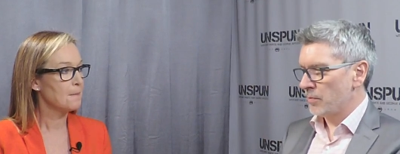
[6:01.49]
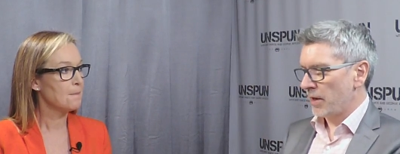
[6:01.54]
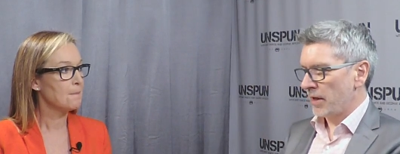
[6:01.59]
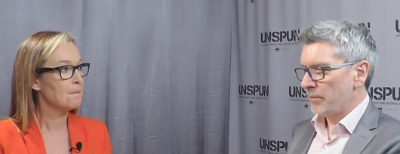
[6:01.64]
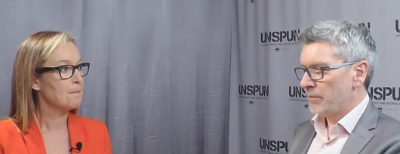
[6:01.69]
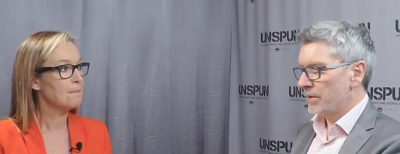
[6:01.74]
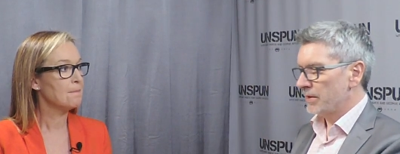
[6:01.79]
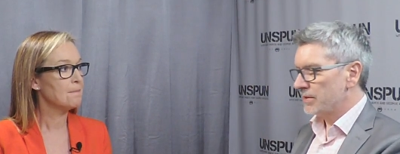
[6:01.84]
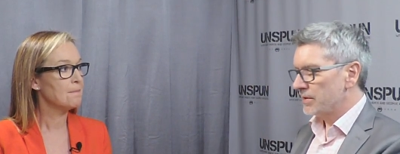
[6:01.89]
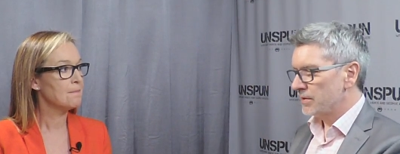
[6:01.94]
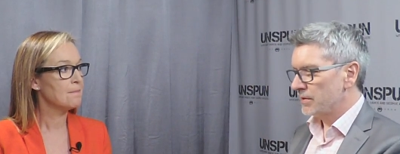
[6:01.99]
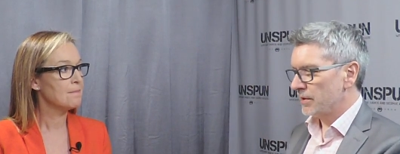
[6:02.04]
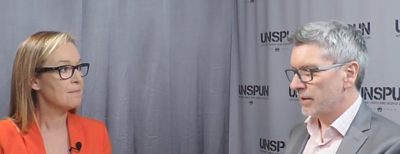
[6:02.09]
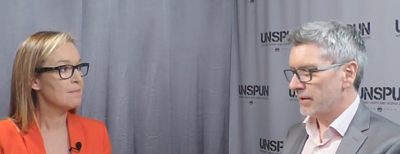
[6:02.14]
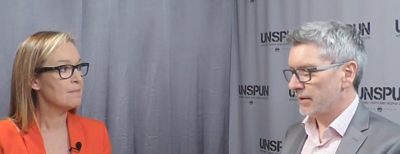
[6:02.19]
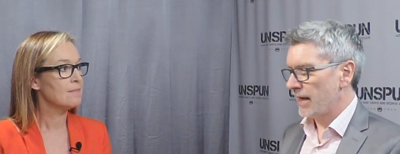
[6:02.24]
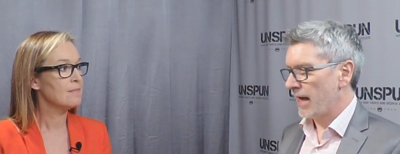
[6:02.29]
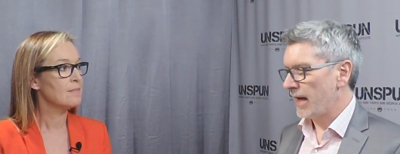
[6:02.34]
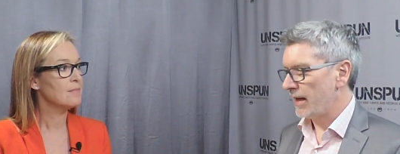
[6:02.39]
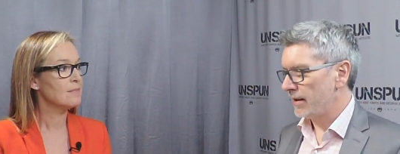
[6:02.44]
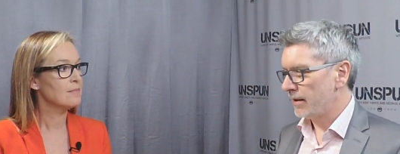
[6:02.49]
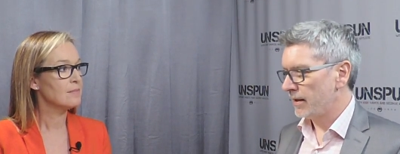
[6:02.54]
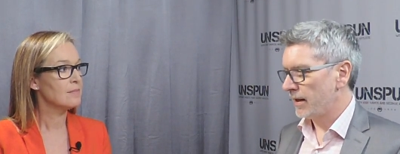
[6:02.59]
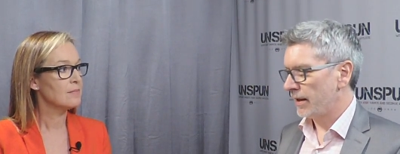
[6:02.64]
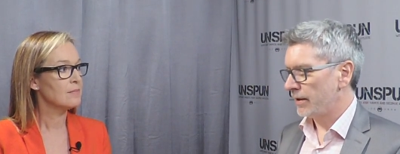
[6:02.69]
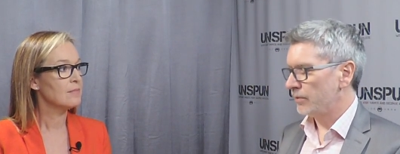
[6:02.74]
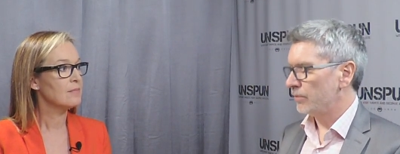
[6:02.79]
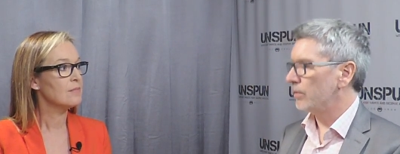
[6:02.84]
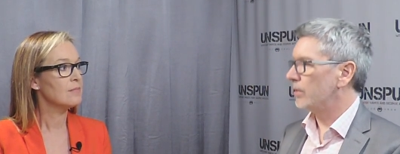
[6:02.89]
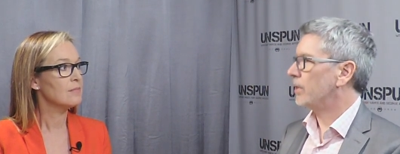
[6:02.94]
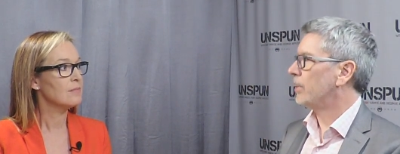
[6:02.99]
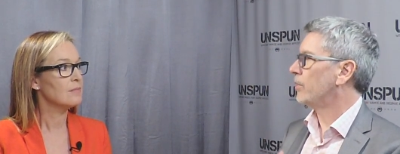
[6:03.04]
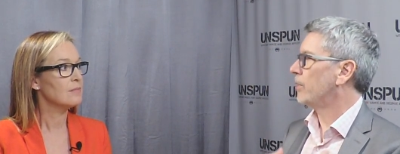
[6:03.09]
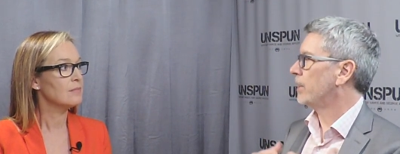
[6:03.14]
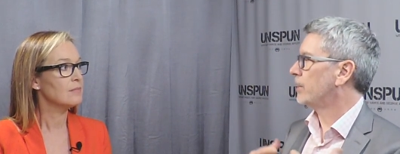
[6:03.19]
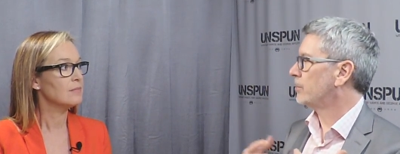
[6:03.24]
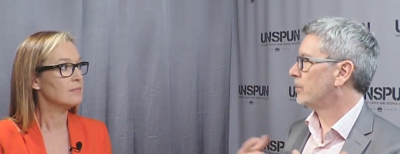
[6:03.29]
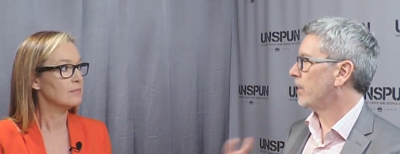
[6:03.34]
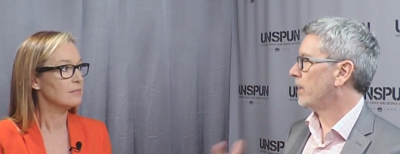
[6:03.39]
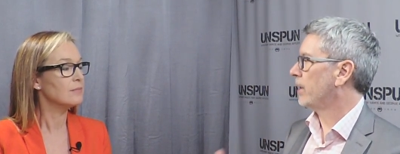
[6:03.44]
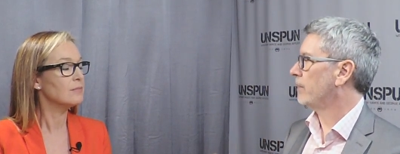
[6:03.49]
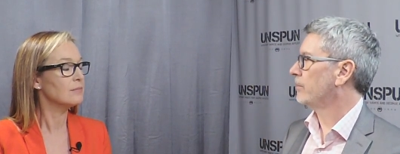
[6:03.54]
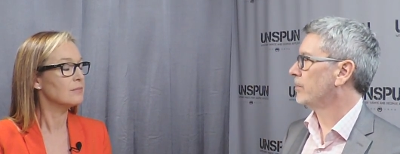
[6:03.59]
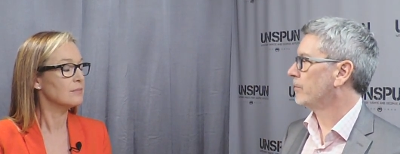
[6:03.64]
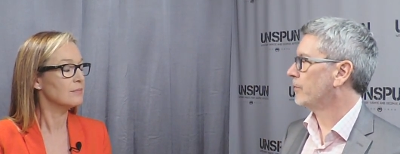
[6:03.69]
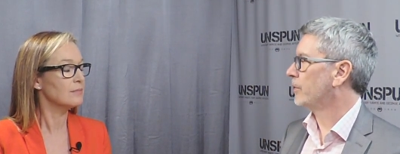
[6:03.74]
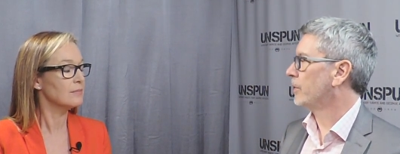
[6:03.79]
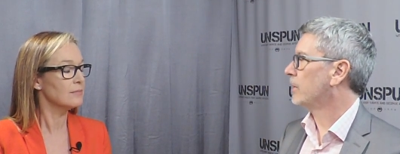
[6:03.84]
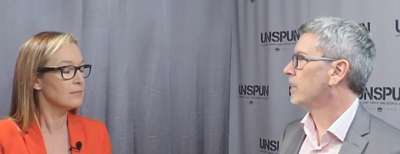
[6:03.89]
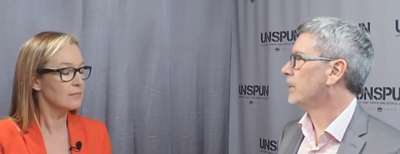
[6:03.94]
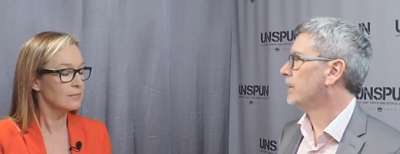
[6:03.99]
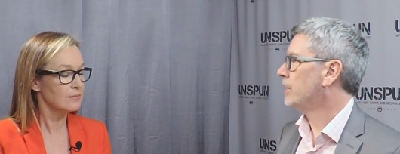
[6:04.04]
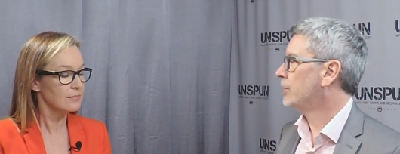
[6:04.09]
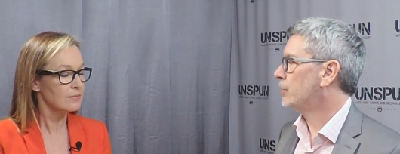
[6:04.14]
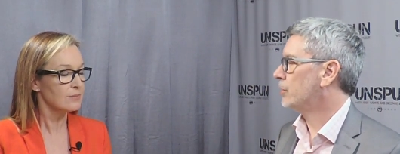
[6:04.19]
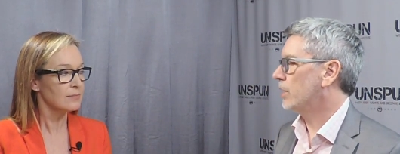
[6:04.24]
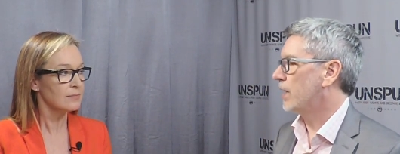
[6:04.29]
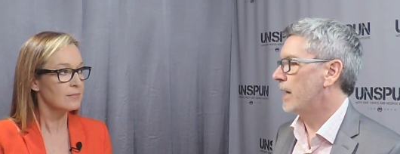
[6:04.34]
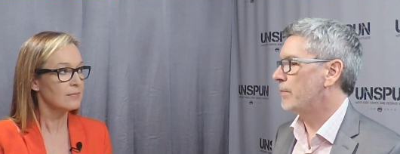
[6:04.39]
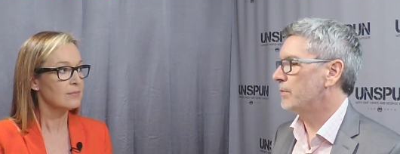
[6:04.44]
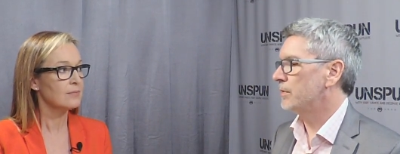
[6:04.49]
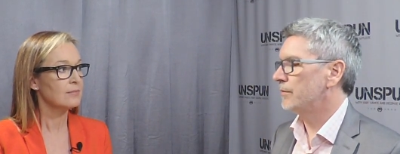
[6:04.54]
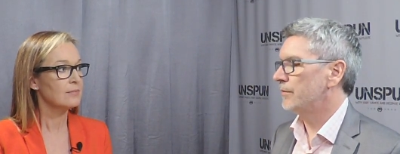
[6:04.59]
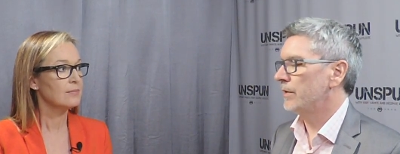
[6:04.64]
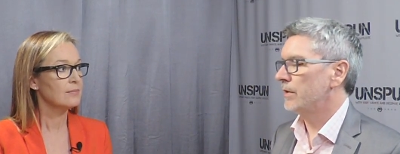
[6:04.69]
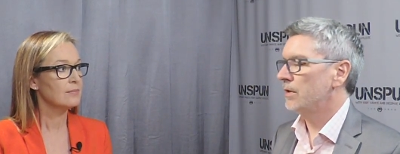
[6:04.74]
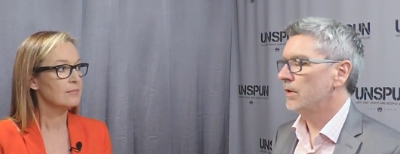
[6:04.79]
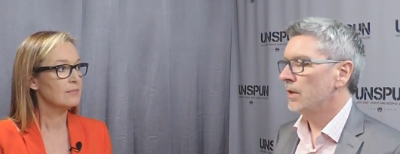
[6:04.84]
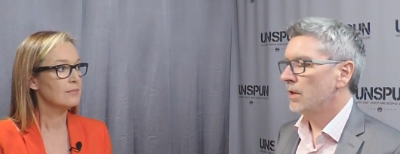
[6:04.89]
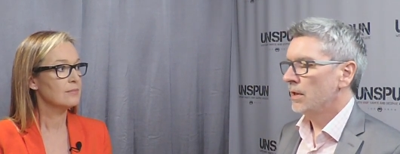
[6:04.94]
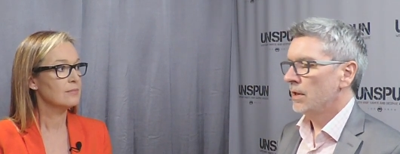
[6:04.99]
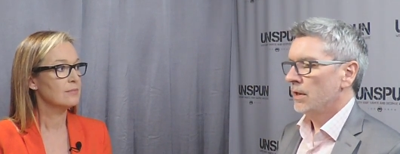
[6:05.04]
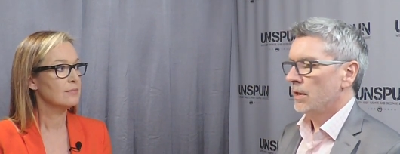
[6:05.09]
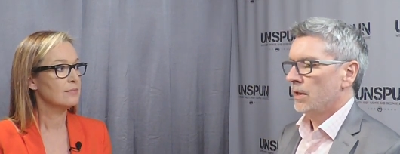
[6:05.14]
Speaker 1: my business like that, and I don't, you know, I try to have a very collegial atmosphere,